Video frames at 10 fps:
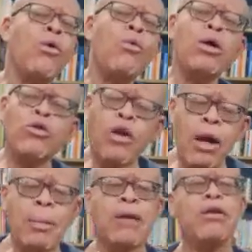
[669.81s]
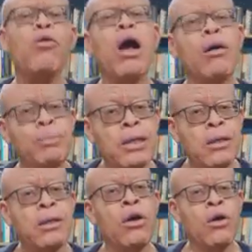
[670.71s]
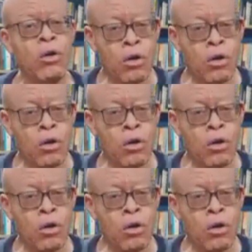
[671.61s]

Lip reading: when you talk about the well-being